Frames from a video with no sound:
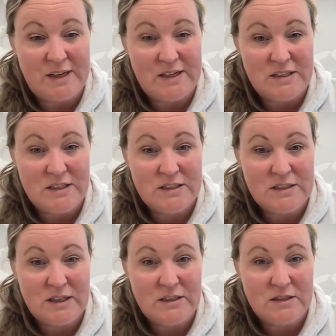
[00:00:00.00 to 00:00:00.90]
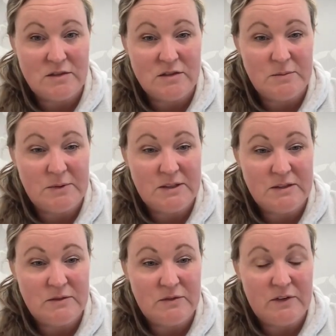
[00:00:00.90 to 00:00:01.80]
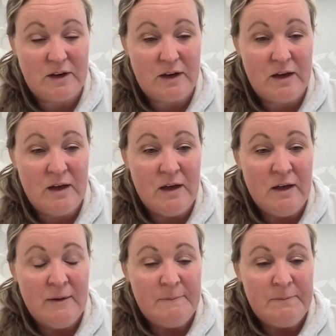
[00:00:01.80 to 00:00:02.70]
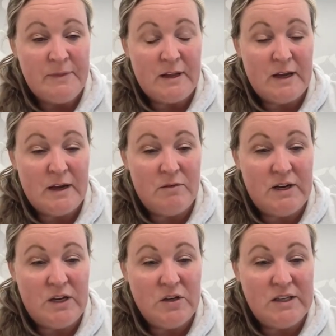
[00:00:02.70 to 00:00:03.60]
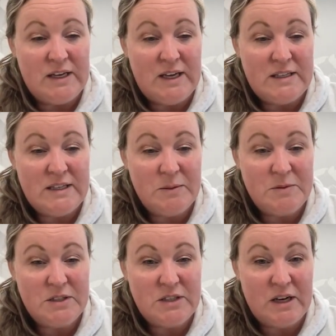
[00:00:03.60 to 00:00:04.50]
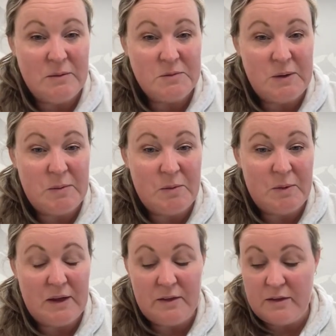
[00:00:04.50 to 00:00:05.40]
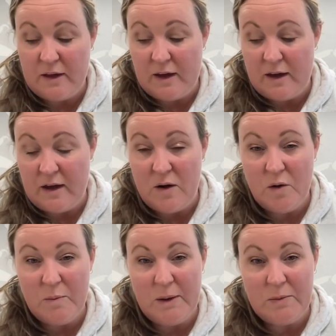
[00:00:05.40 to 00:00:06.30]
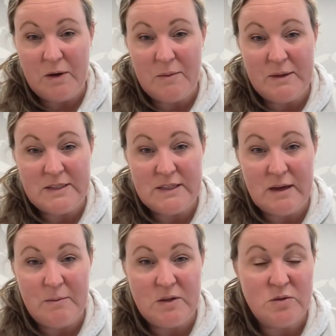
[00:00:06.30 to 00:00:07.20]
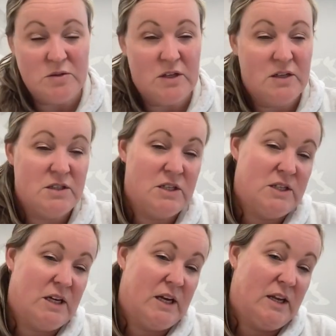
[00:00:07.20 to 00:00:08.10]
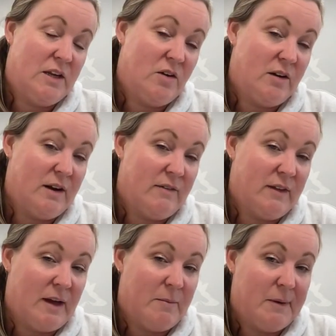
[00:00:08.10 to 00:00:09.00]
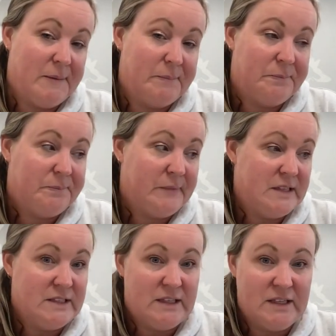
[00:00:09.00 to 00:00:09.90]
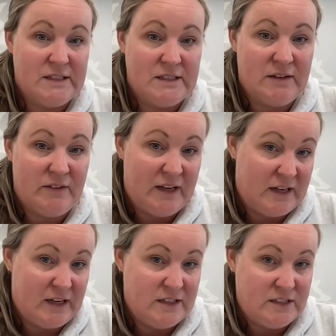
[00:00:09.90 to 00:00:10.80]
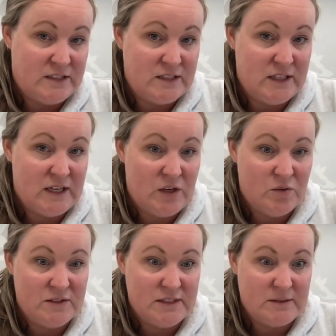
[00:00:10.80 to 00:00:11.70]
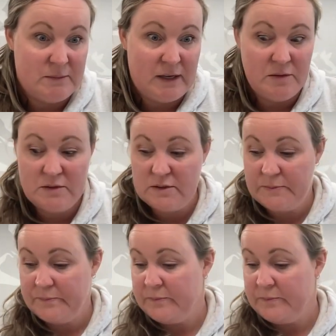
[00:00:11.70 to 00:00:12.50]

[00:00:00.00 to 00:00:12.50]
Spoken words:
on allergies. Nettie's got some bits of really good key tips that she helps people with. A lot of people come in saying my dog's allergic to chicken, they can't have that, but is it necessarily an allergy to chicken or is it something else?